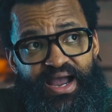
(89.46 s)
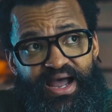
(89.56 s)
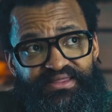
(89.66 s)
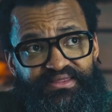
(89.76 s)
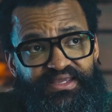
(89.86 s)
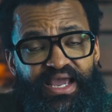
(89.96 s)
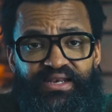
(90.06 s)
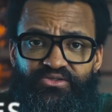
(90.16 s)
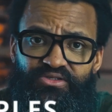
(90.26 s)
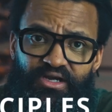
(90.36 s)
I think I
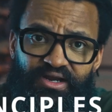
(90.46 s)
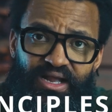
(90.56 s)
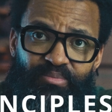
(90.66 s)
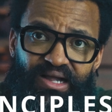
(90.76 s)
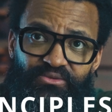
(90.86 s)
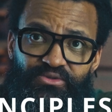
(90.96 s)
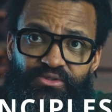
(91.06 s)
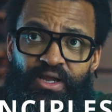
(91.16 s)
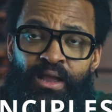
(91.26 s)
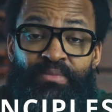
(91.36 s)
need to talk about
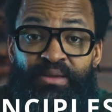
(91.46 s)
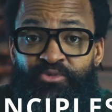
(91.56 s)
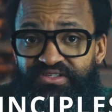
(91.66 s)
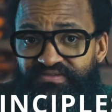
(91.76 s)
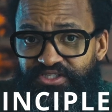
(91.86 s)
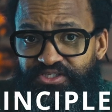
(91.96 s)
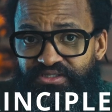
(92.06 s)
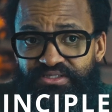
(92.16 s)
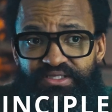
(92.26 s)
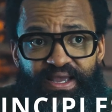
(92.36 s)
my
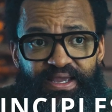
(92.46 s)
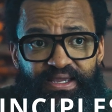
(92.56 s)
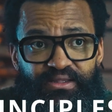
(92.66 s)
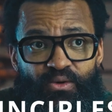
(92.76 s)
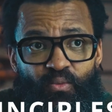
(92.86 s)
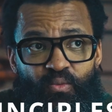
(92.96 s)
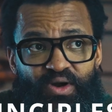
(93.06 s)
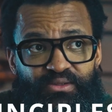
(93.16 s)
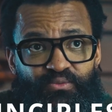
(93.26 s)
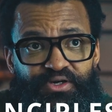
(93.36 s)
motivations and
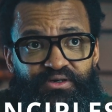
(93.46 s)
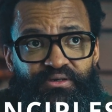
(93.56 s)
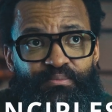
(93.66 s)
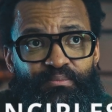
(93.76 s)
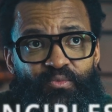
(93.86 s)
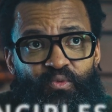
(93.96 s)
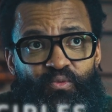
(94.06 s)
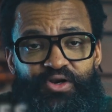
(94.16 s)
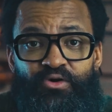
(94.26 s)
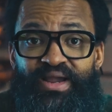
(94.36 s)
what
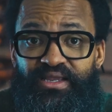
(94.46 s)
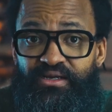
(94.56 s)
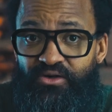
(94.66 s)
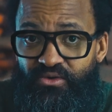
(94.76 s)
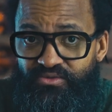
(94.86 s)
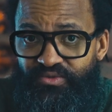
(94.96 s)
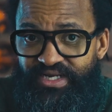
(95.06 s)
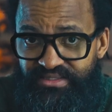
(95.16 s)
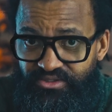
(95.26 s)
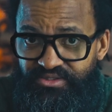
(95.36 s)
are my goals when I
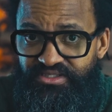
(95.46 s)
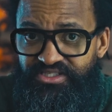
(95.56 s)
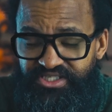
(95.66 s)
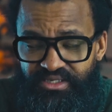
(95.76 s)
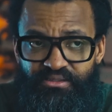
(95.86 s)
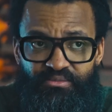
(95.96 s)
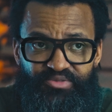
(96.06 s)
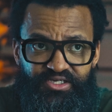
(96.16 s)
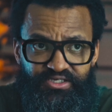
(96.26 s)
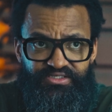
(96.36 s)
started this channel,
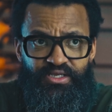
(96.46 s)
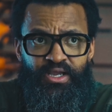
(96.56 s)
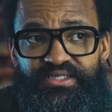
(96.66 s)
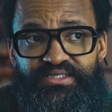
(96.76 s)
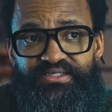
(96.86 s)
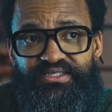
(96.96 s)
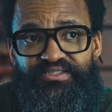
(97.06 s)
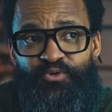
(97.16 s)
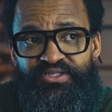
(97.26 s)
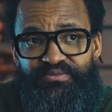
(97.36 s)
because these
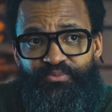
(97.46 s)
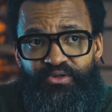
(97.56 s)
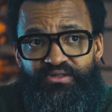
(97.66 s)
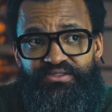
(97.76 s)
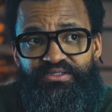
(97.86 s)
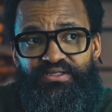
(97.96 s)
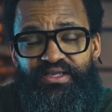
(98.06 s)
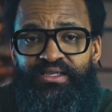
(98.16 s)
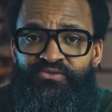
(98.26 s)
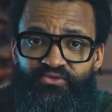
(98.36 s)
principles
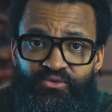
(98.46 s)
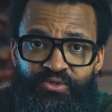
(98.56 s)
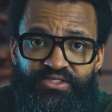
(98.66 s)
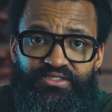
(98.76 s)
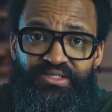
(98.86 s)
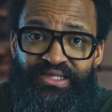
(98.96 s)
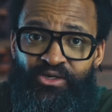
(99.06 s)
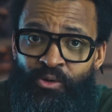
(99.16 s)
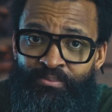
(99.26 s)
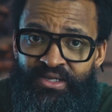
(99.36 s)
influence the
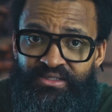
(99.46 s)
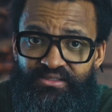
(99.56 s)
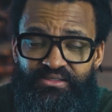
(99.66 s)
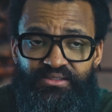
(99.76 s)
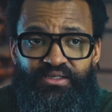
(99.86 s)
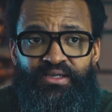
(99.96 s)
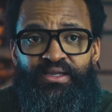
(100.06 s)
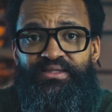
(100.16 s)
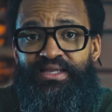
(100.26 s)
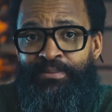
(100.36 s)
equipment
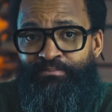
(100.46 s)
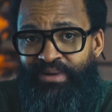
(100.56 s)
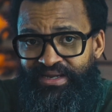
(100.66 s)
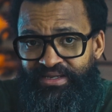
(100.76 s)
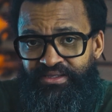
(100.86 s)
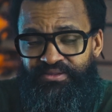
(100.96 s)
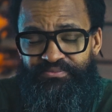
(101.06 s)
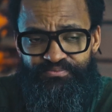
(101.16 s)
that I'm buying,